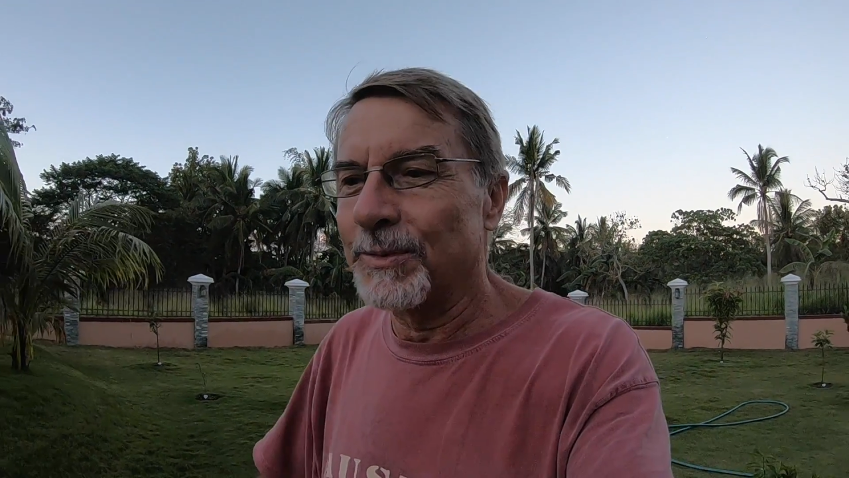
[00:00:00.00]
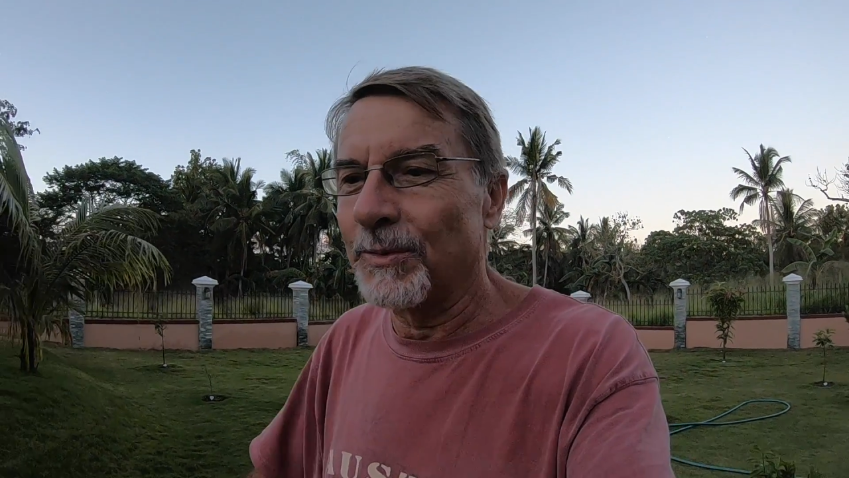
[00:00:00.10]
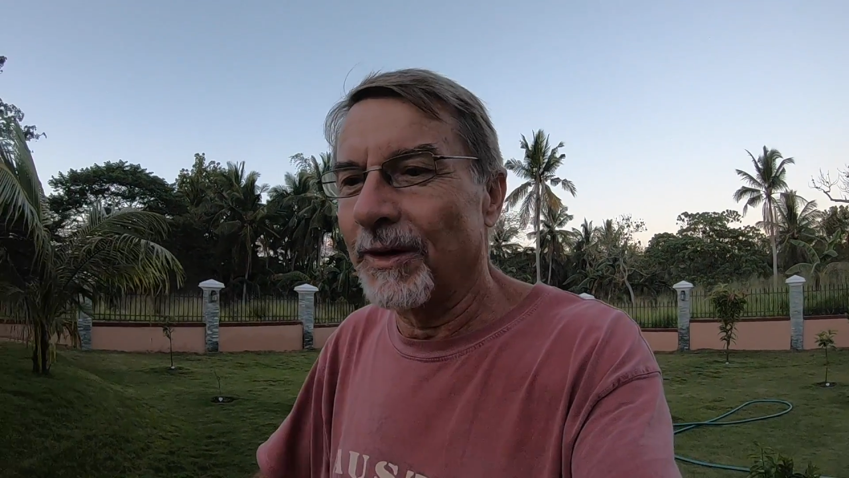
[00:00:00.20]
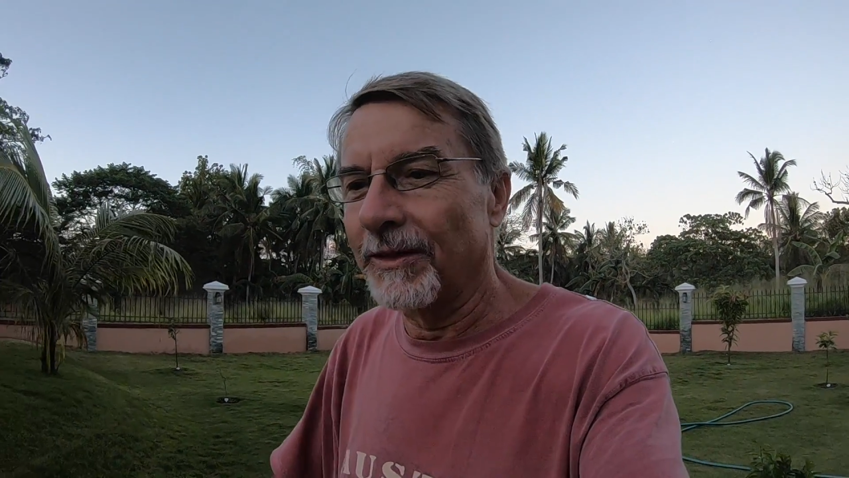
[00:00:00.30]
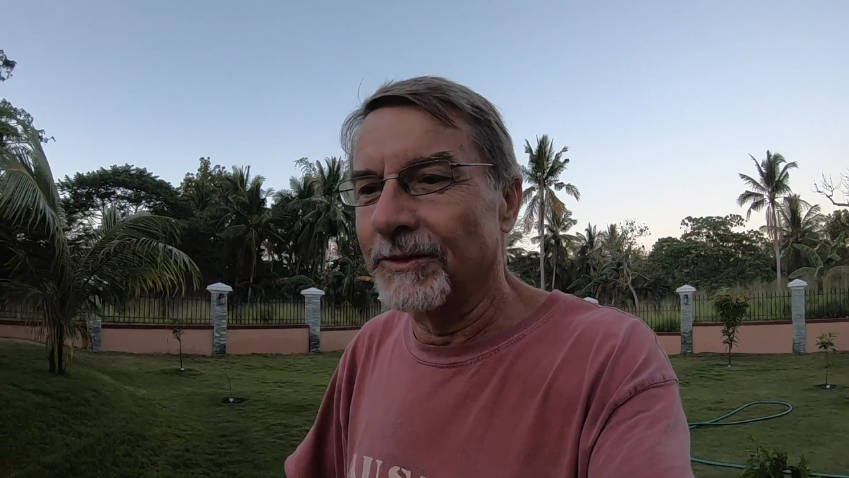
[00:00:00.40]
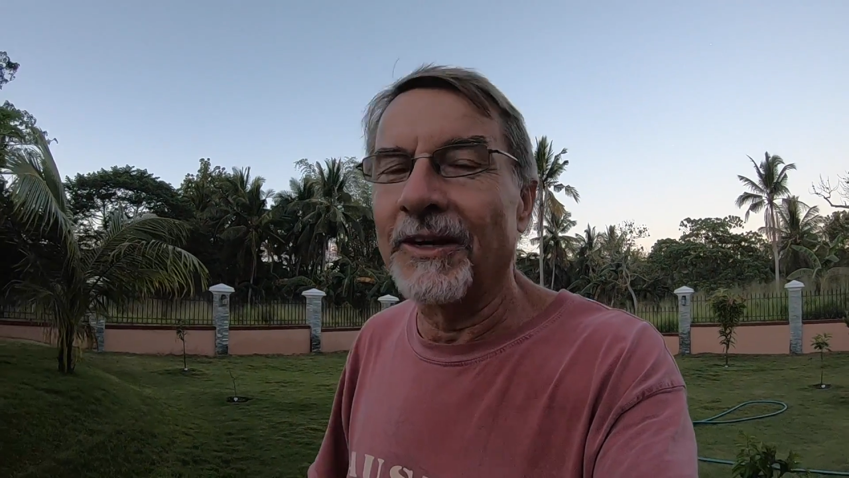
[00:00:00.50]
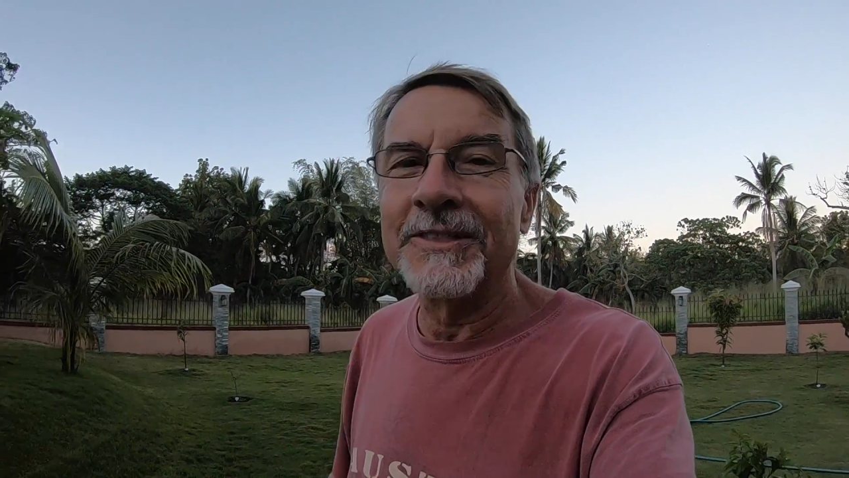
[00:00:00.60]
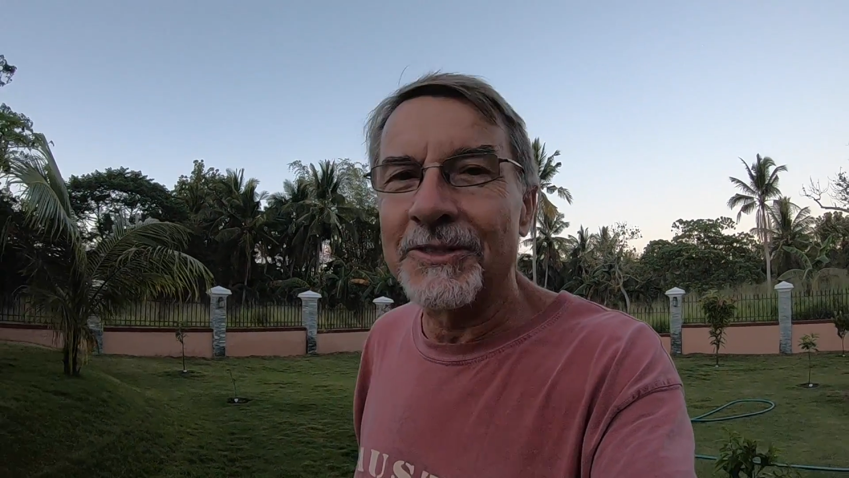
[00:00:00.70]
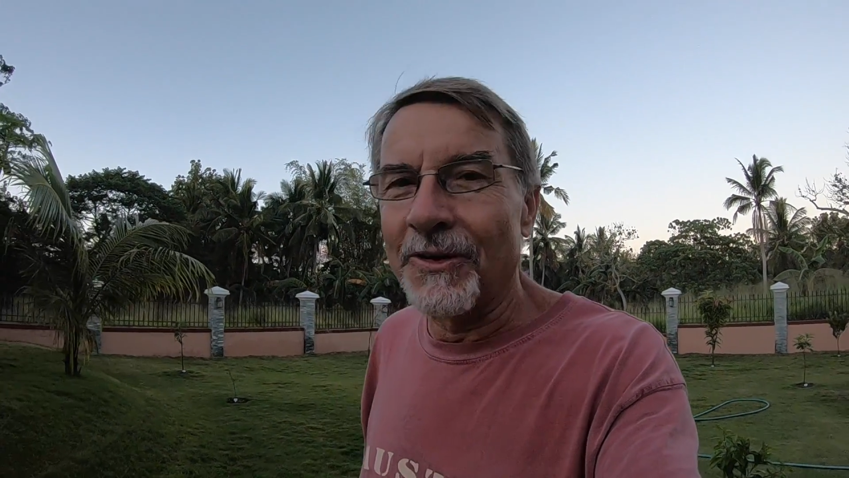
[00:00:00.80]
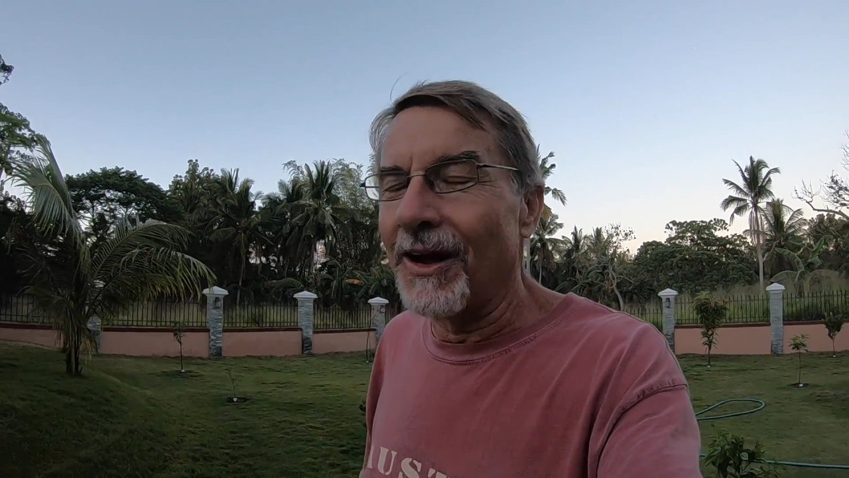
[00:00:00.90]
sprinklers
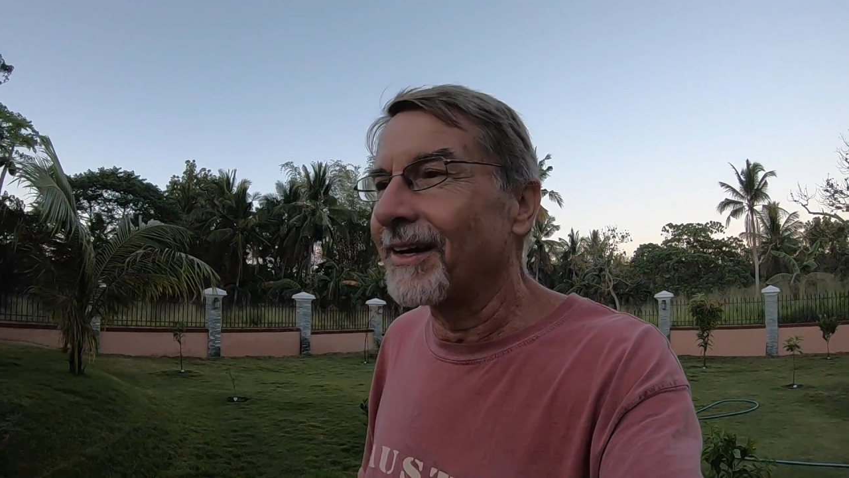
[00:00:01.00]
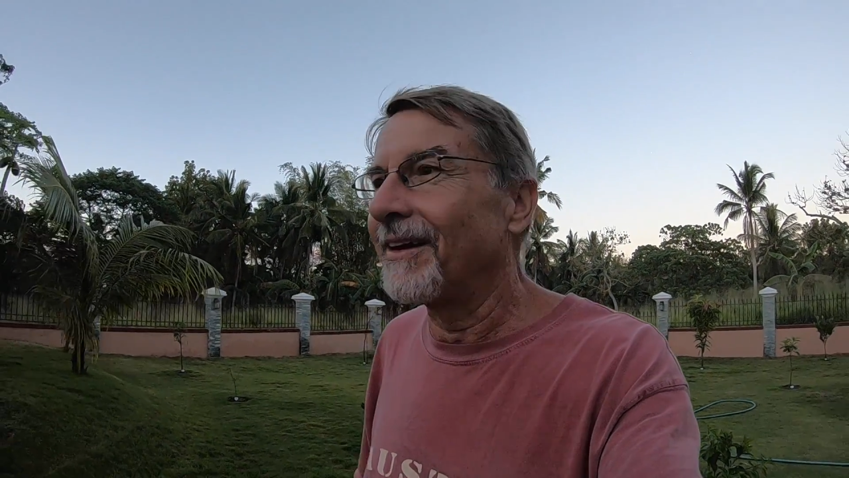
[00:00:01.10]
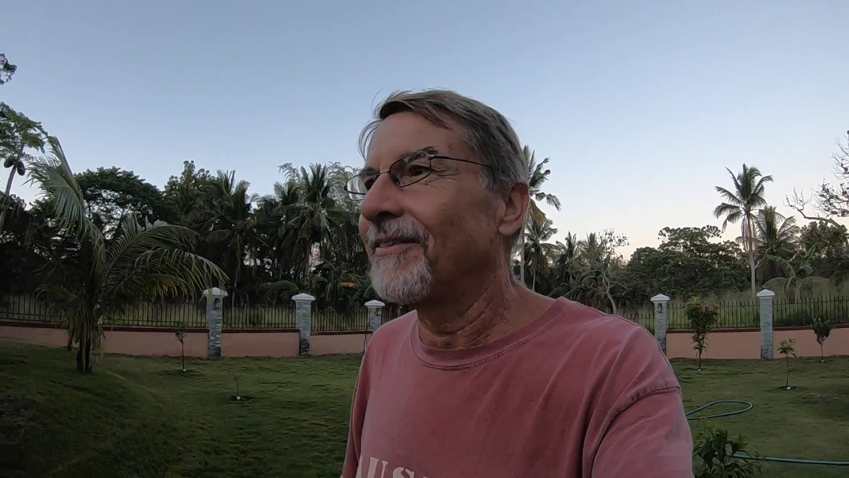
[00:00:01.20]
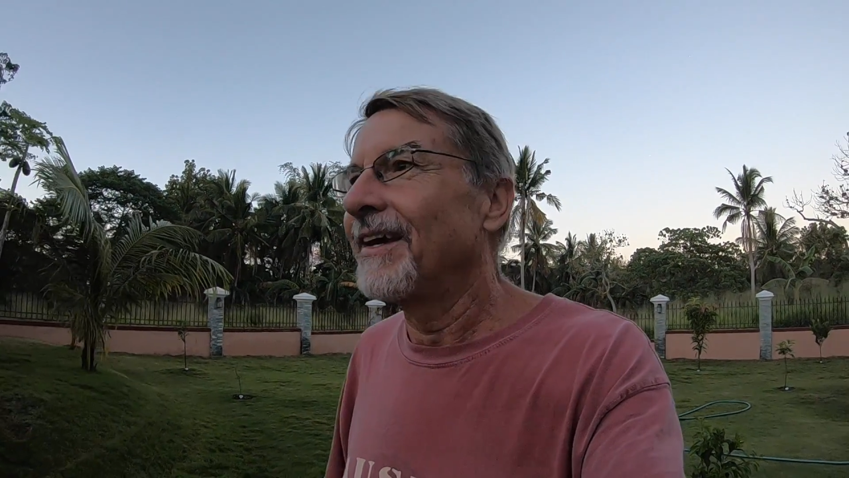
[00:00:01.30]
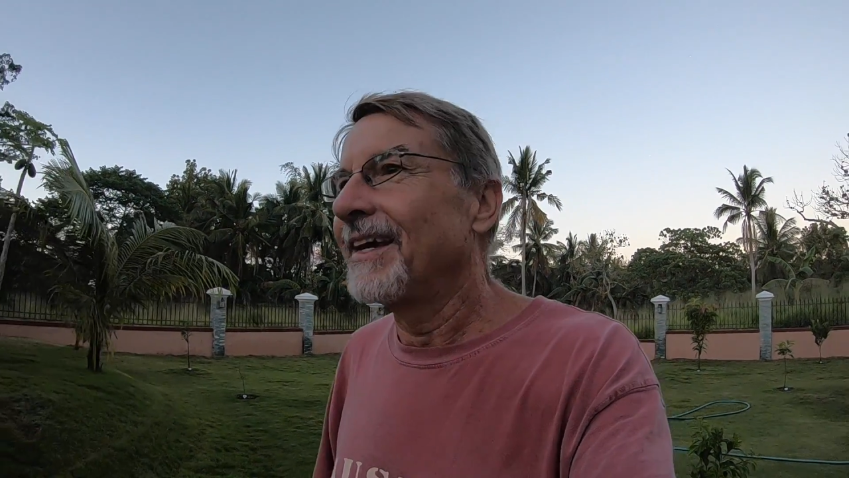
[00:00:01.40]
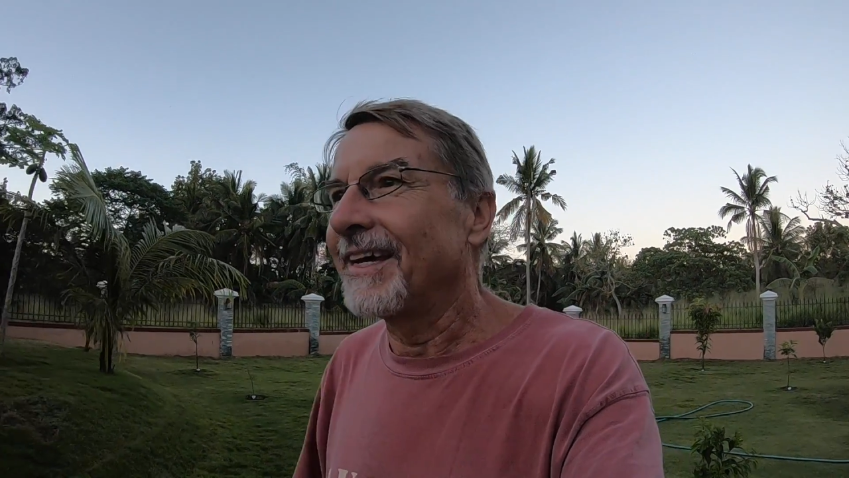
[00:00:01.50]
aren't strong enough